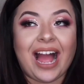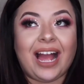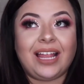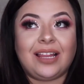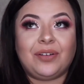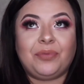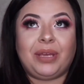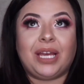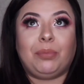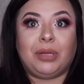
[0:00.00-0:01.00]
I love
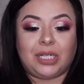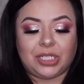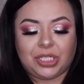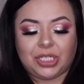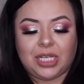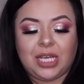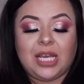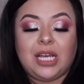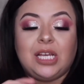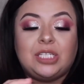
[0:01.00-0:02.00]
me a blush.
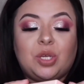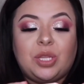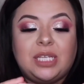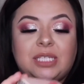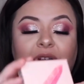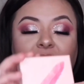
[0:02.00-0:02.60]
So these are